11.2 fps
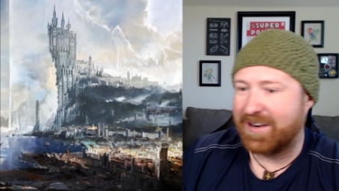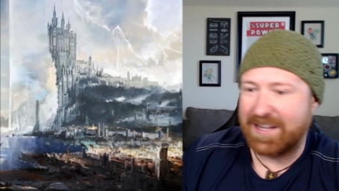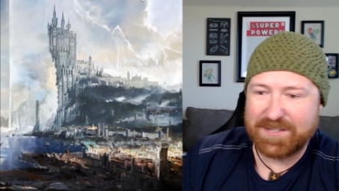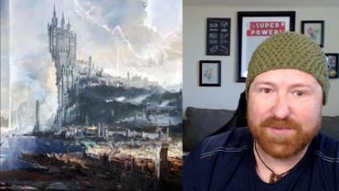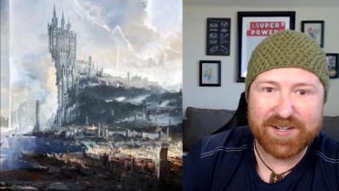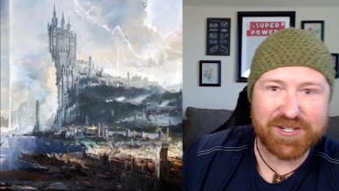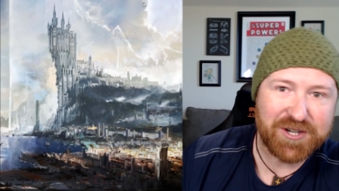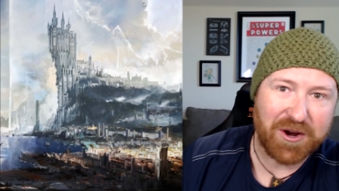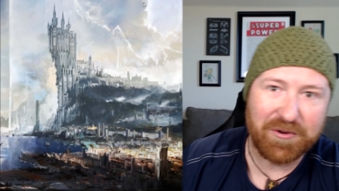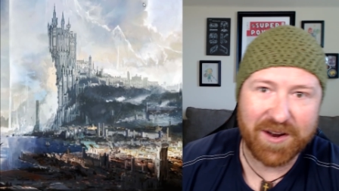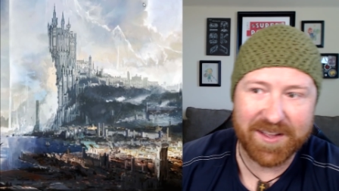has been
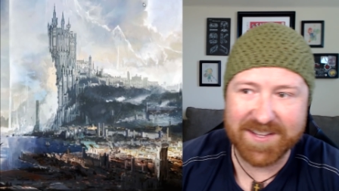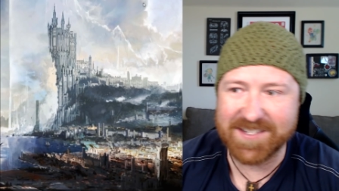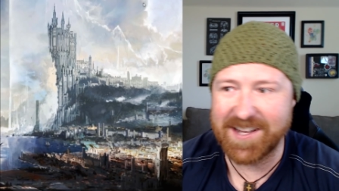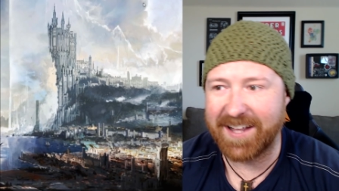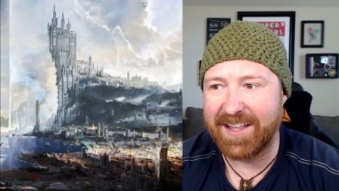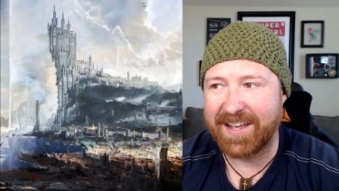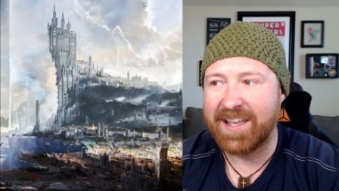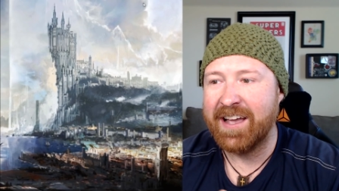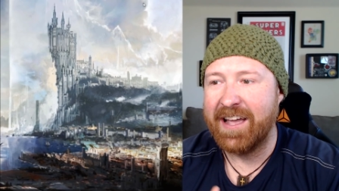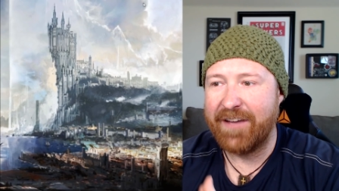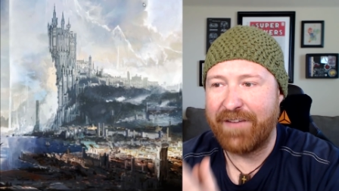shown on the site. Like
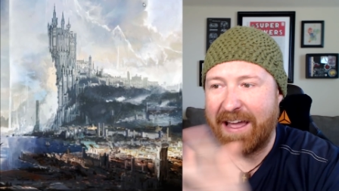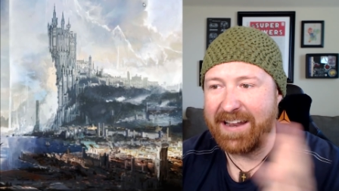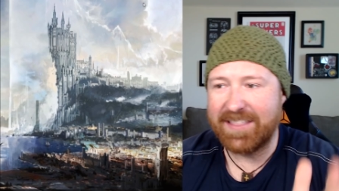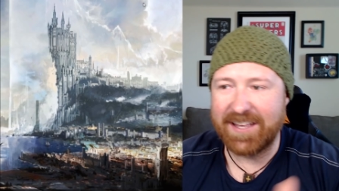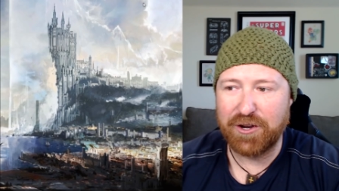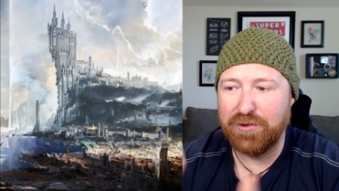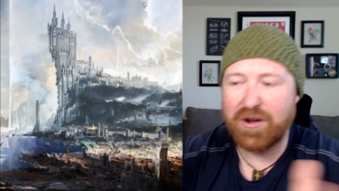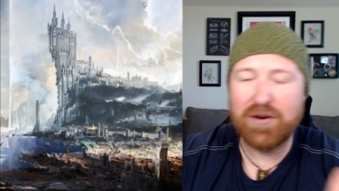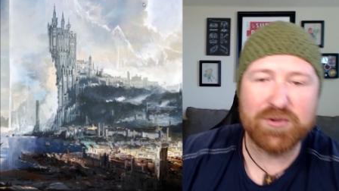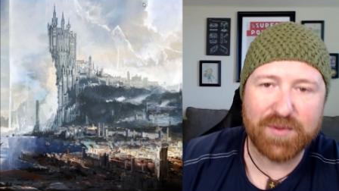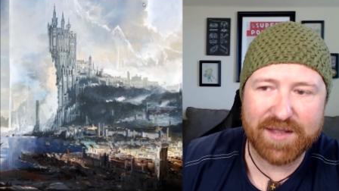if anything, who
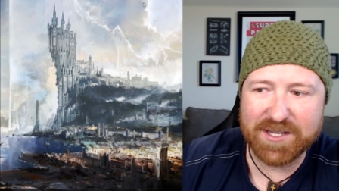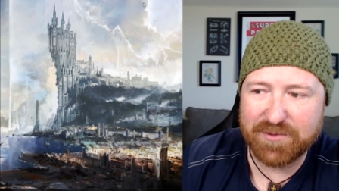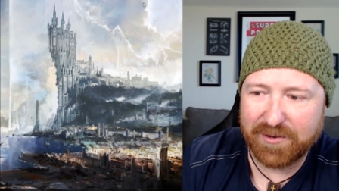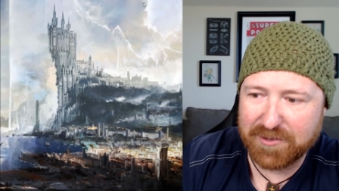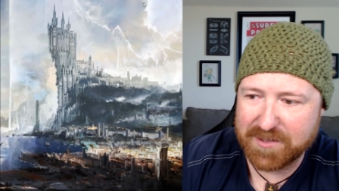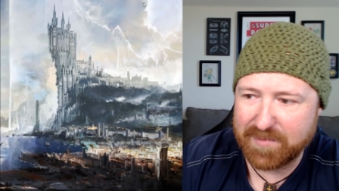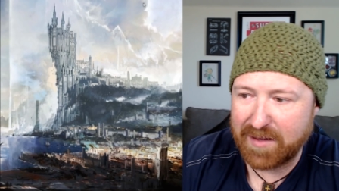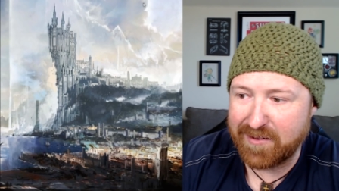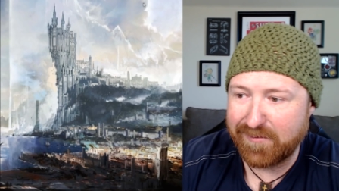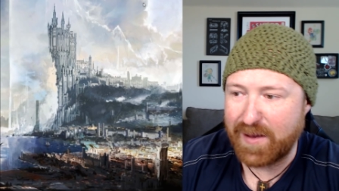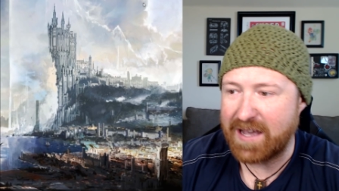knows what this will ultimately
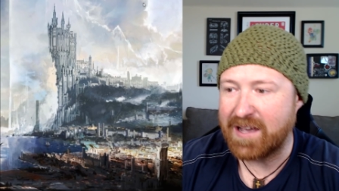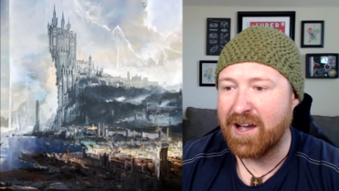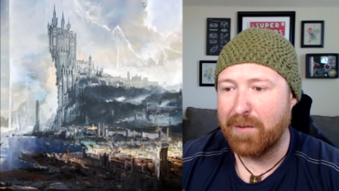be?